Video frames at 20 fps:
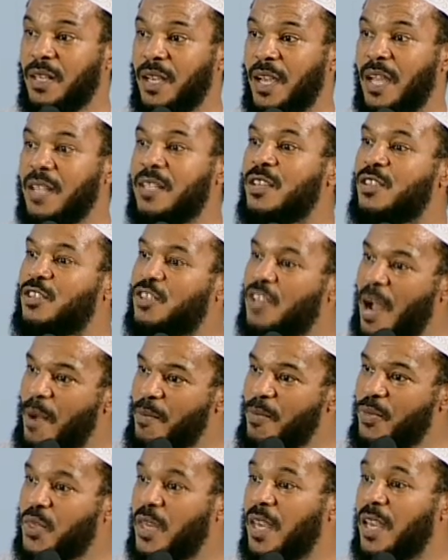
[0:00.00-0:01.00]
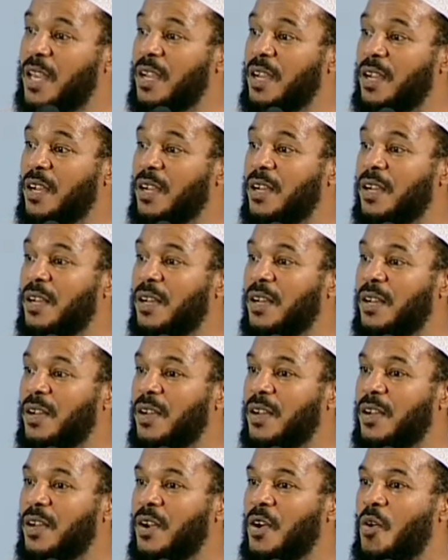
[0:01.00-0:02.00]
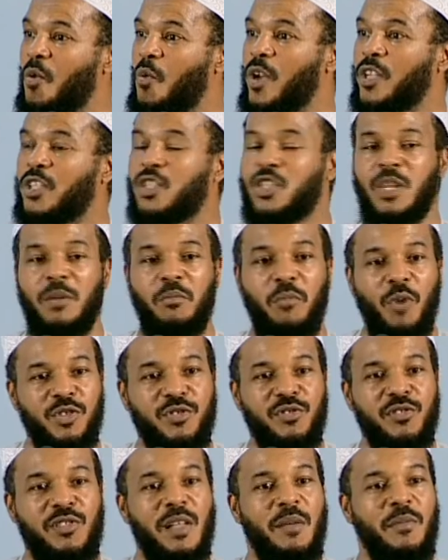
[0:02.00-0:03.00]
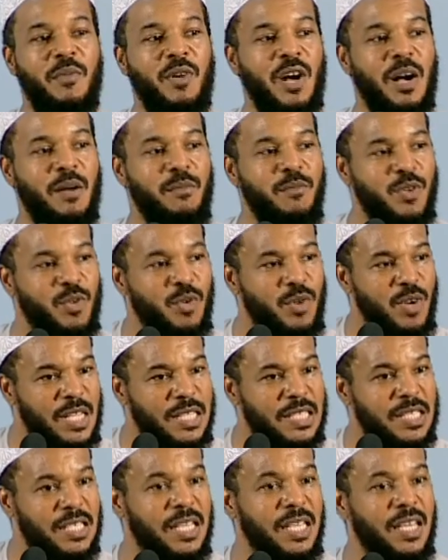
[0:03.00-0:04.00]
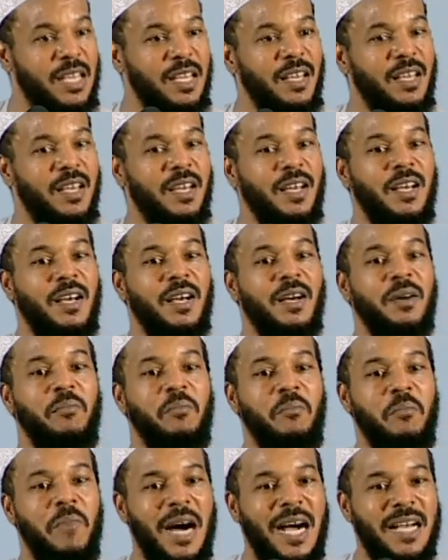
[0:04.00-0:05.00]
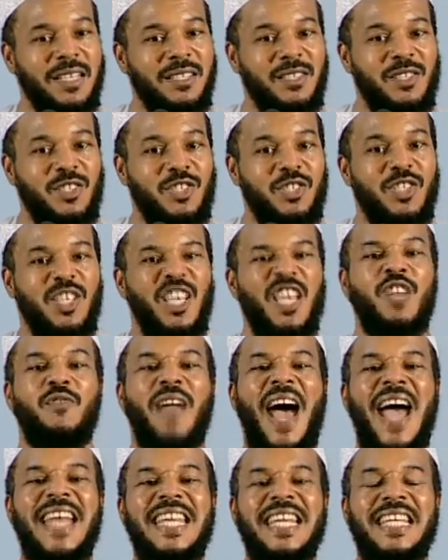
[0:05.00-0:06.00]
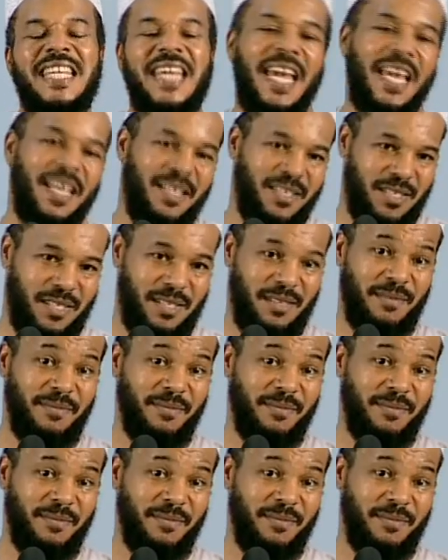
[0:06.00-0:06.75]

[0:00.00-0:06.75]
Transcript: It is something which the Muslim community must eradicate.